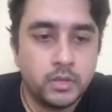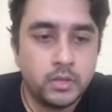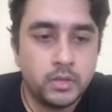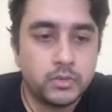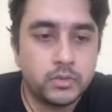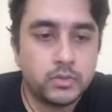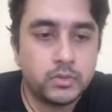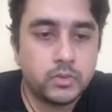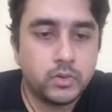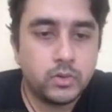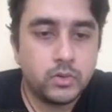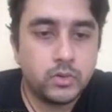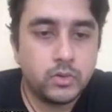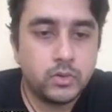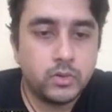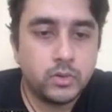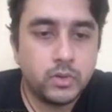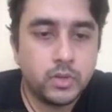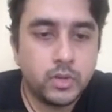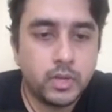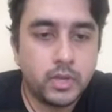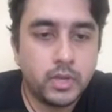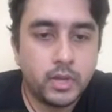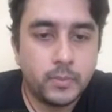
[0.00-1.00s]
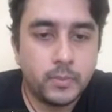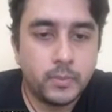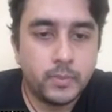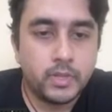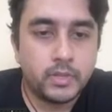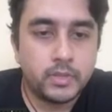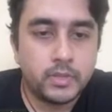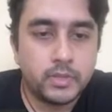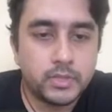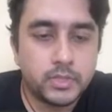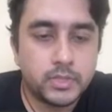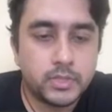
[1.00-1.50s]
So yeah, I
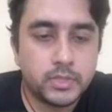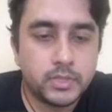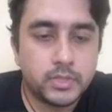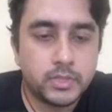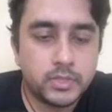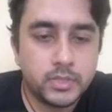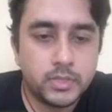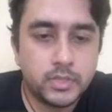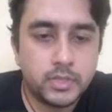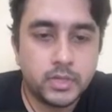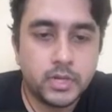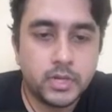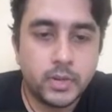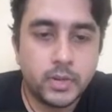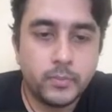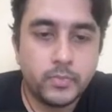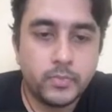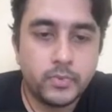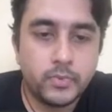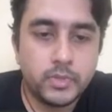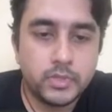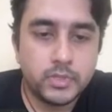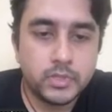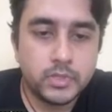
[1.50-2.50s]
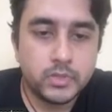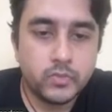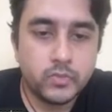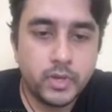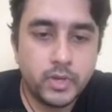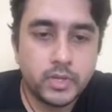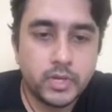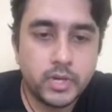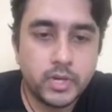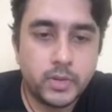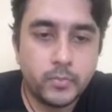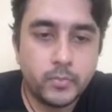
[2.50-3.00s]
mean, this is
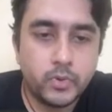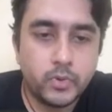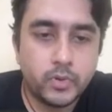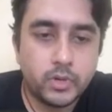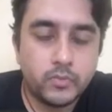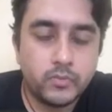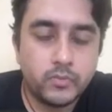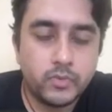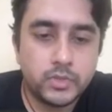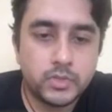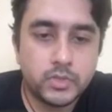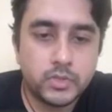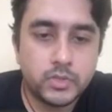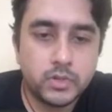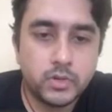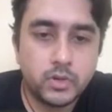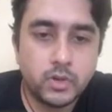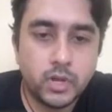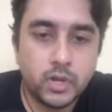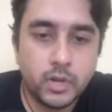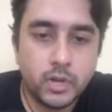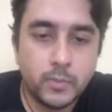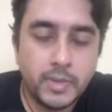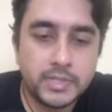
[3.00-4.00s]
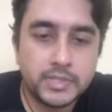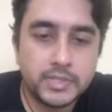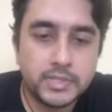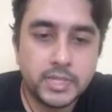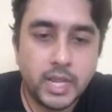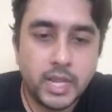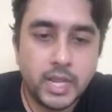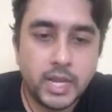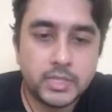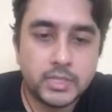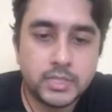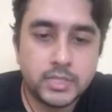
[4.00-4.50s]
where the computer vision or image
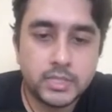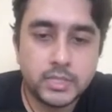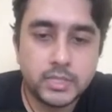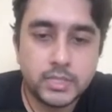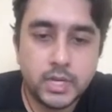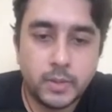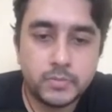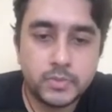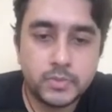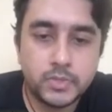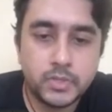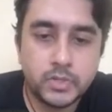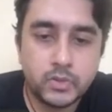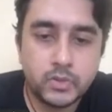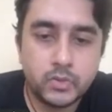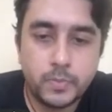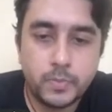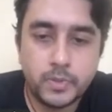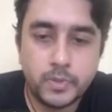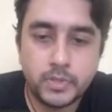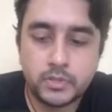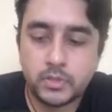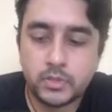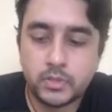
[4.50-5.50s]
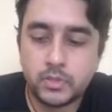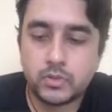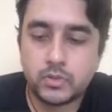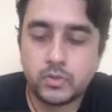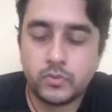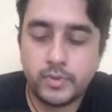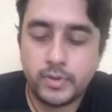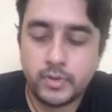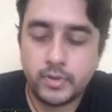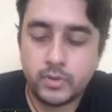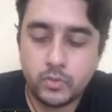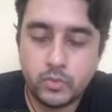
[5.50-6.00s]
analysis comes into picture. So
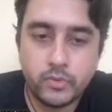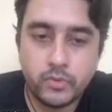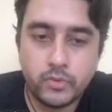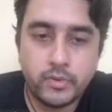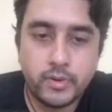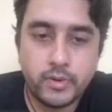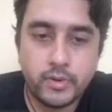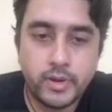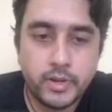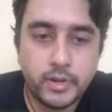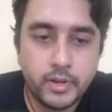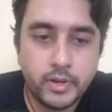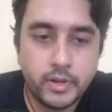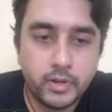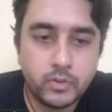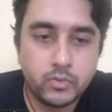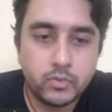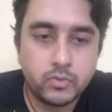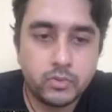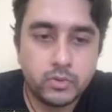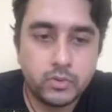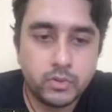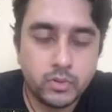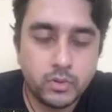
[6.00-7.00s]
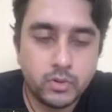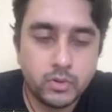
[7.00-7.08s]
we don't really need to